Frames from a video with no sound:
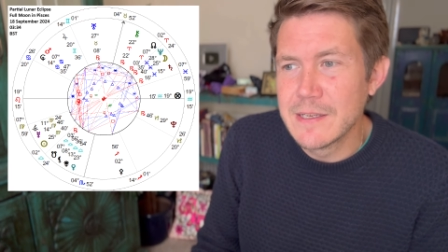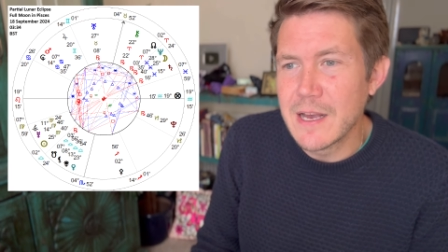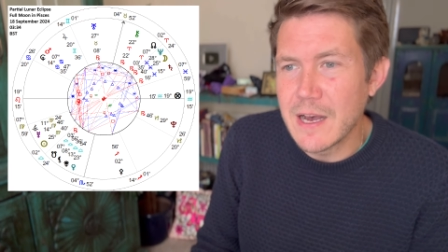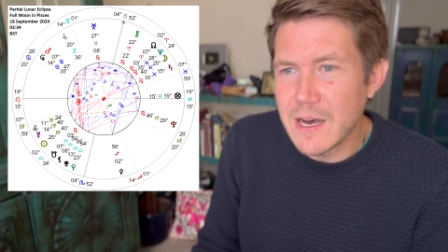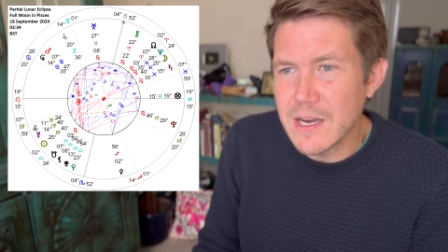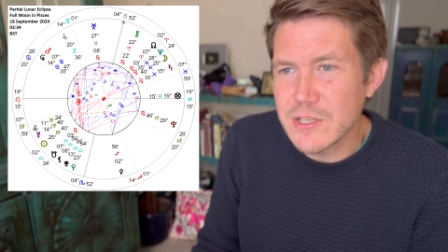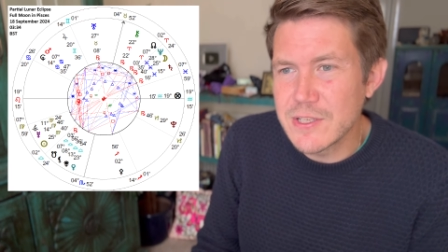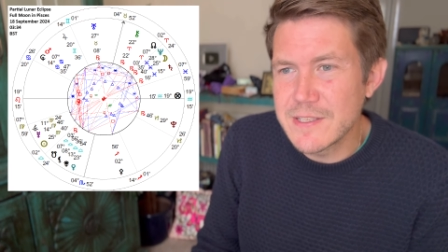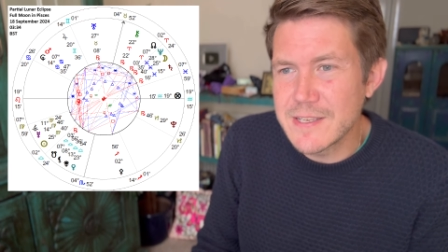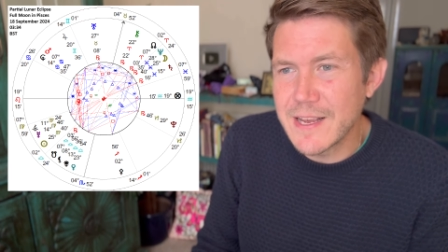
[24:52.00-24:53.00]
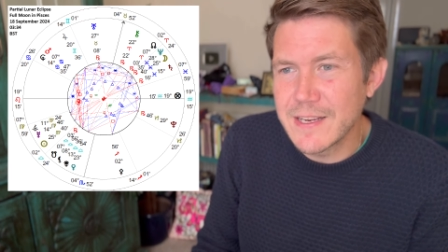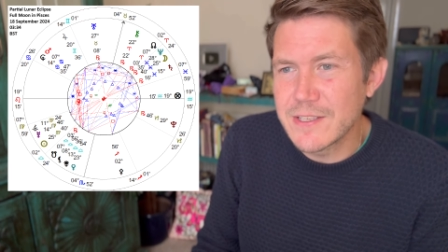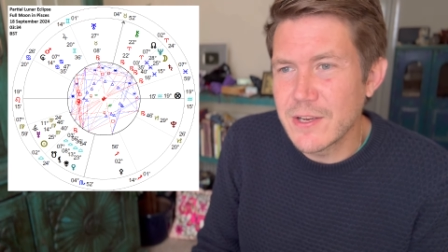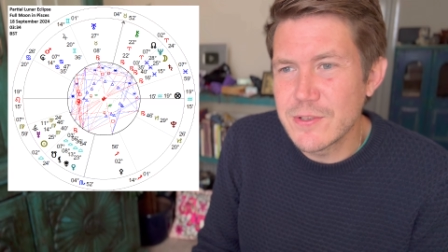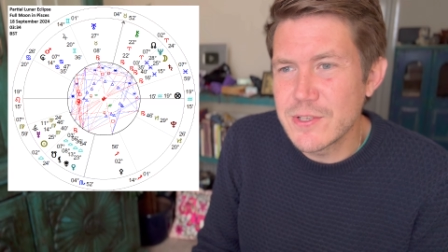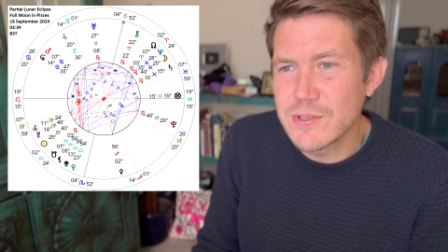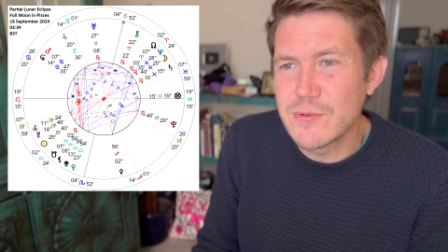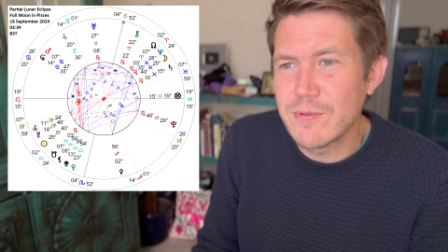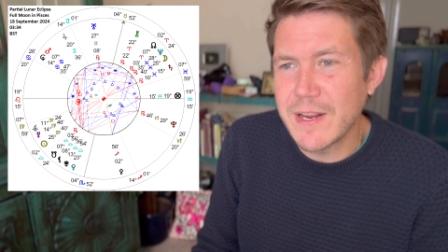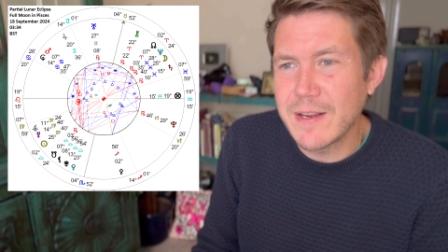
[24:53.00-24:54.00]
harsh and saying, don't just
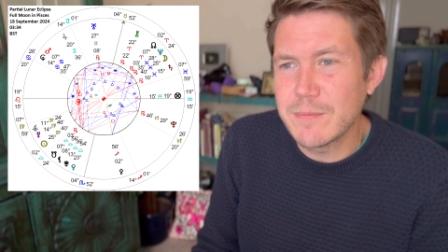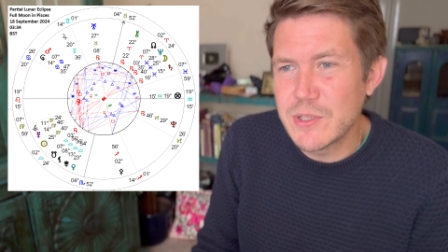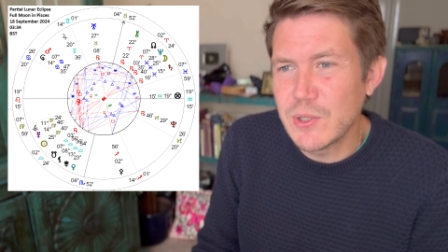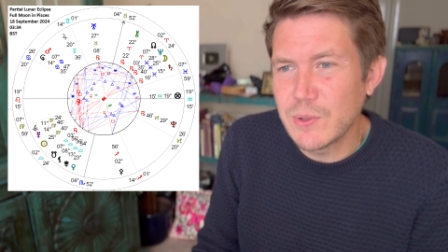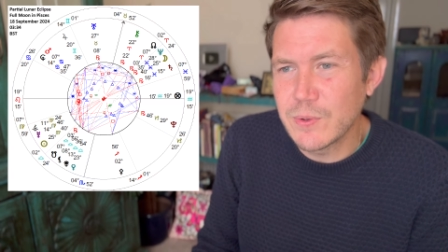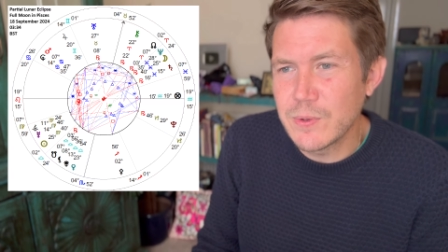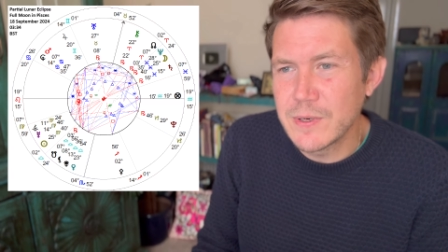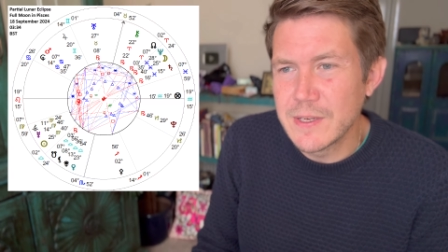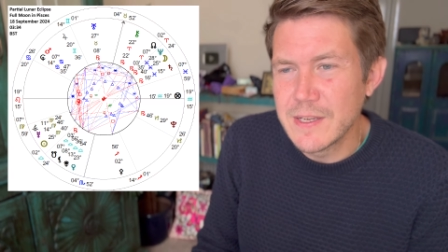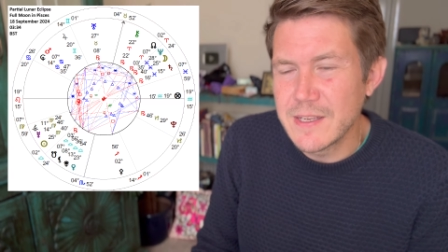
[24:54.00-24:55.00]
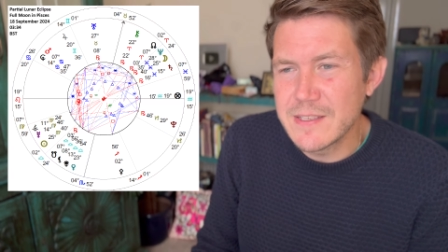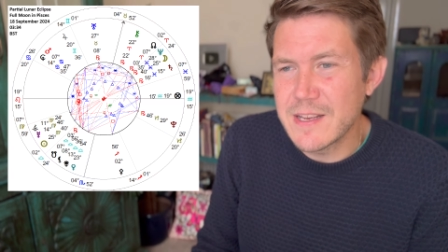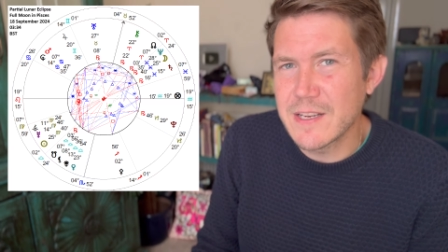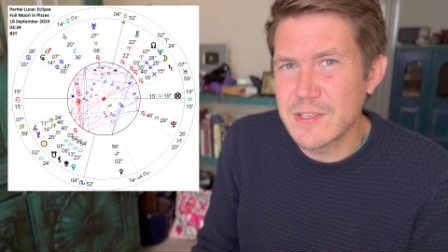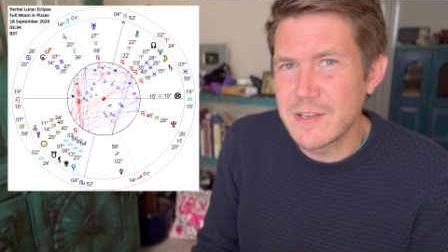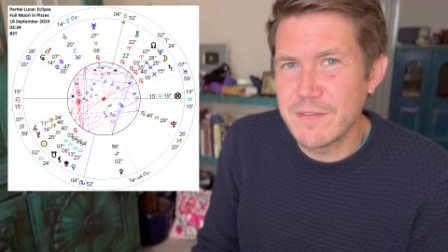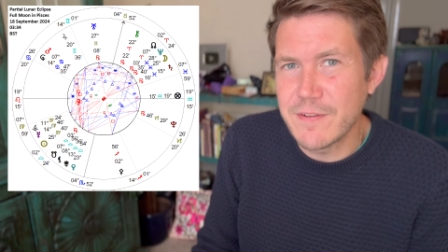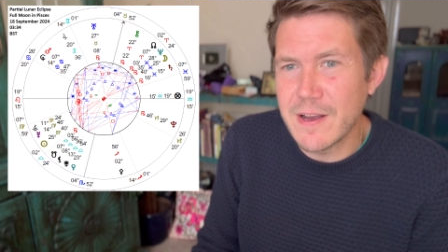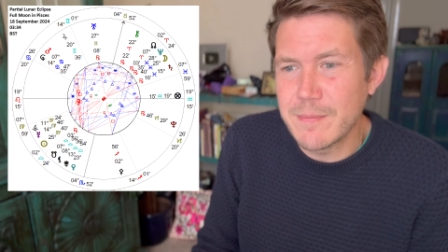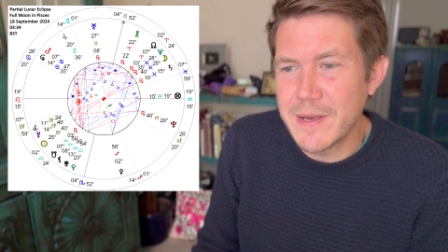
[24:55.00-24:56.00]
dream, do, is actually
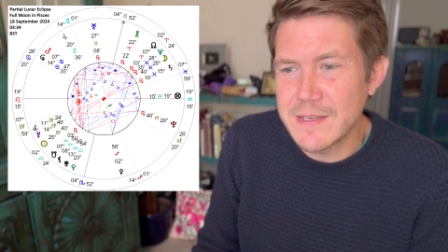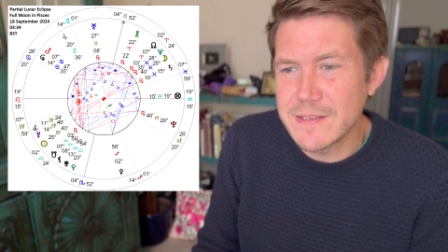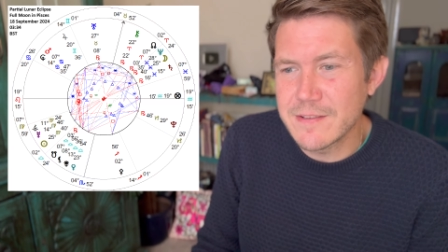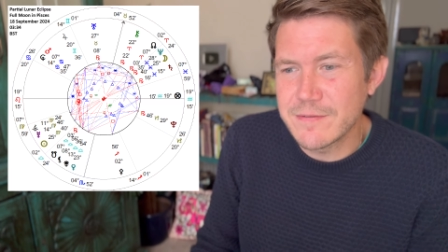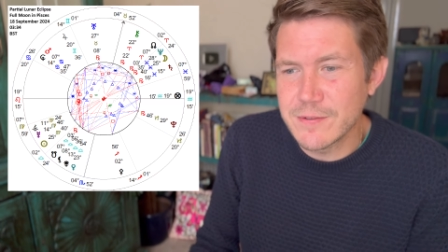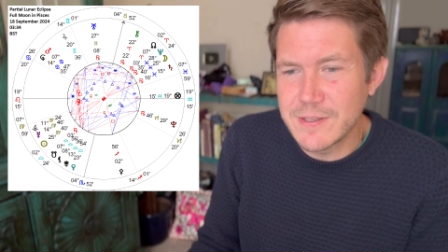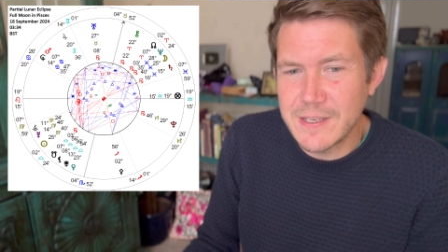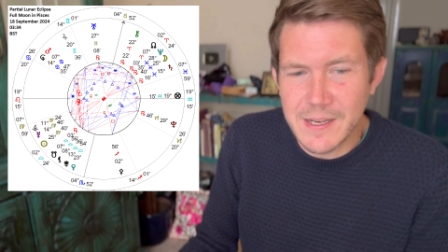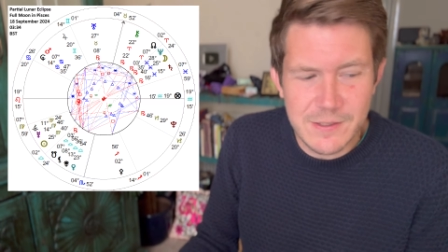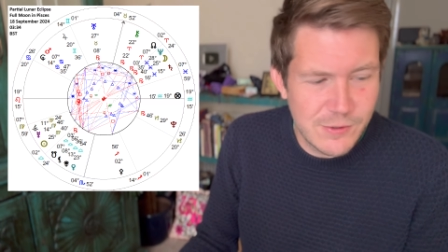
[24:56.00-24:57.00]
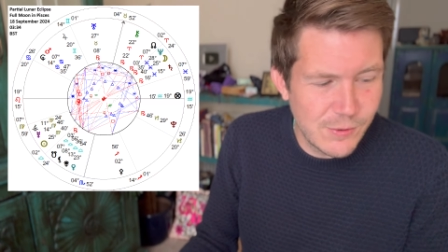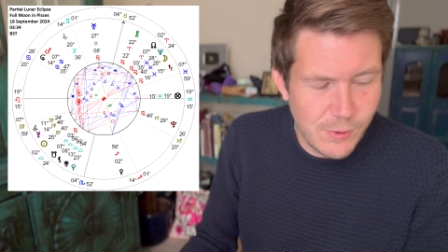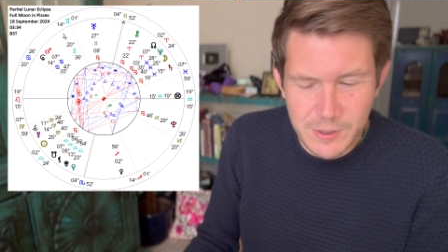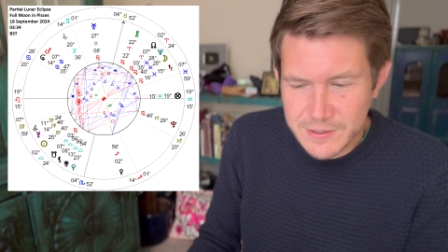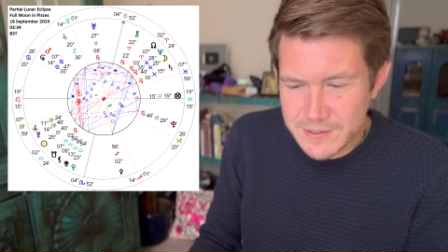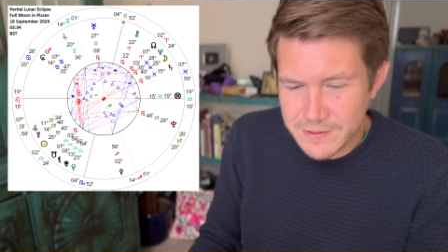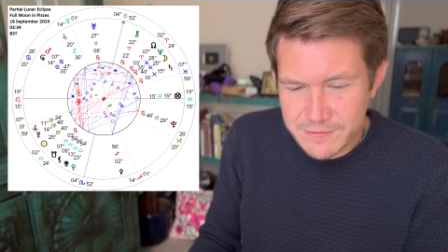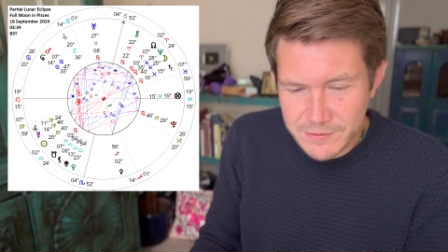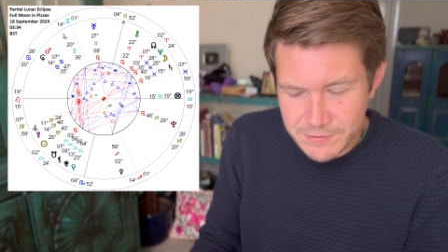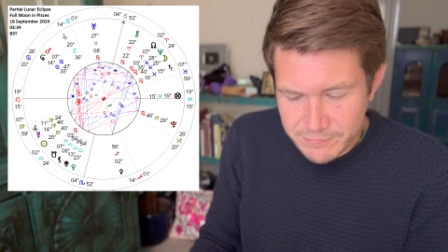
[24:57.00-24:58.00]
far better for the actual quality of
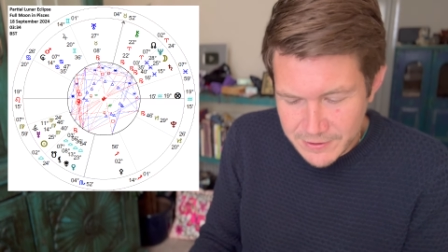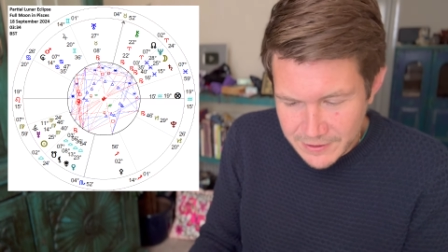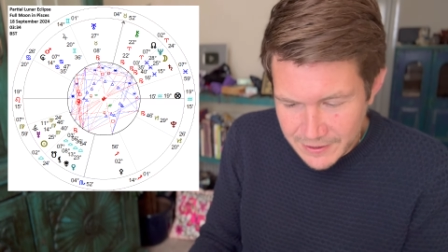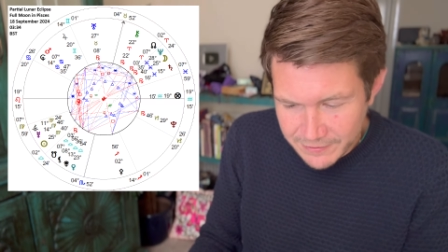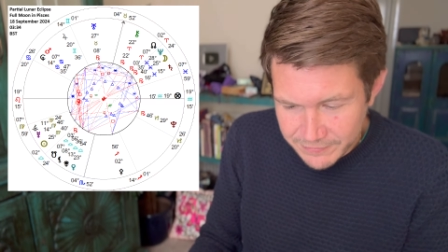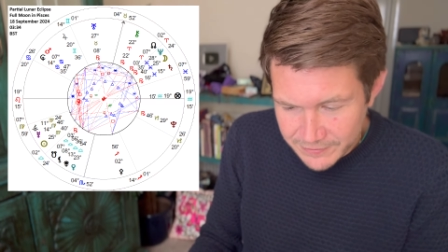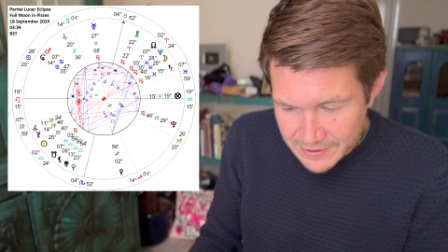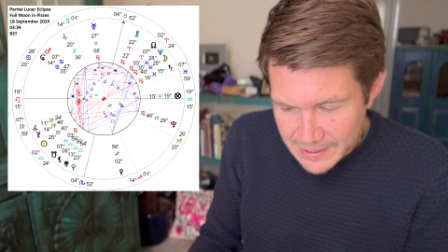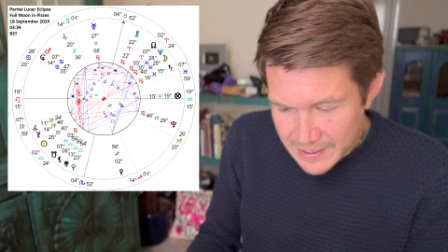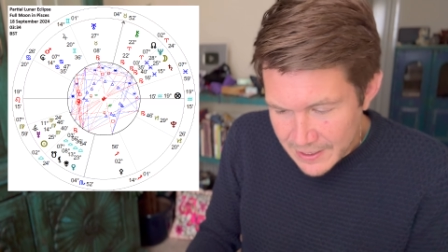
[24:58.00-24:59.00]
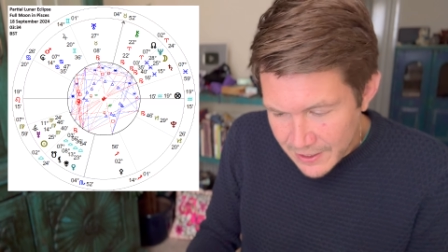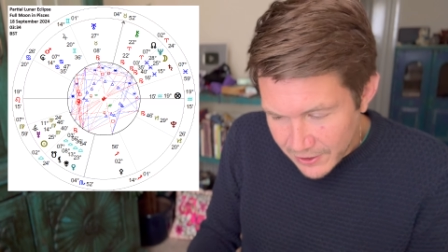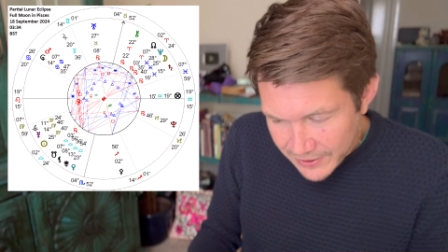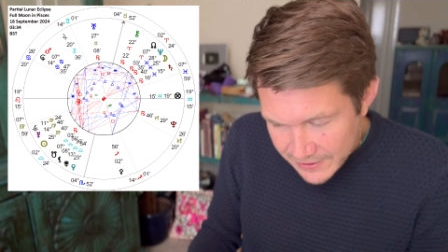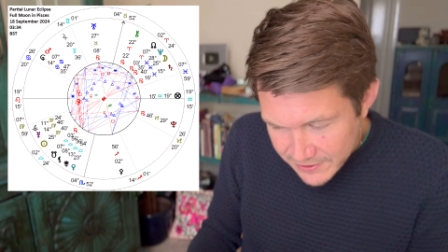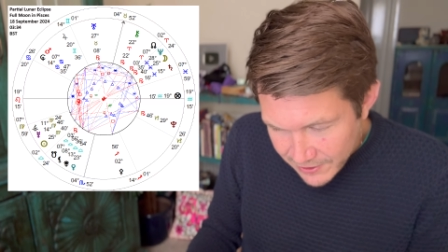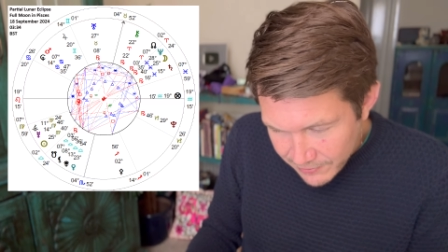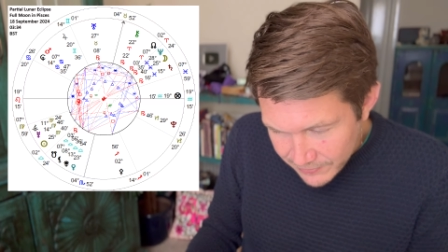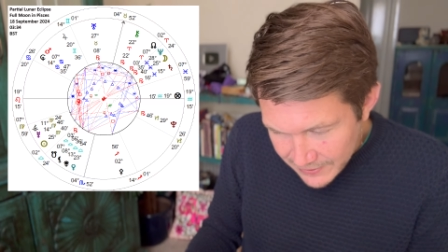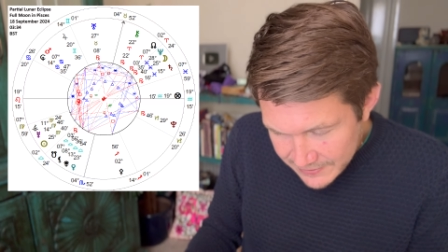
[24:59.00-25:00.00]
your real life. Okay,
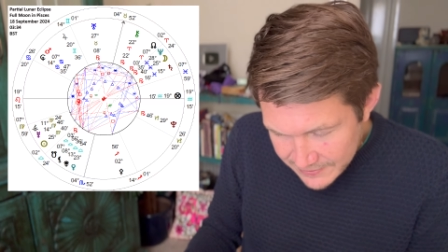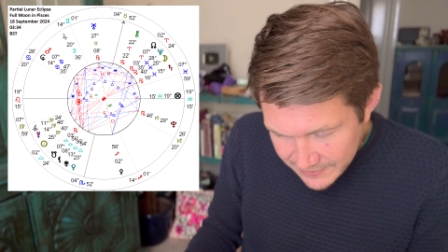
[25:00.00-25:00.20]
so let's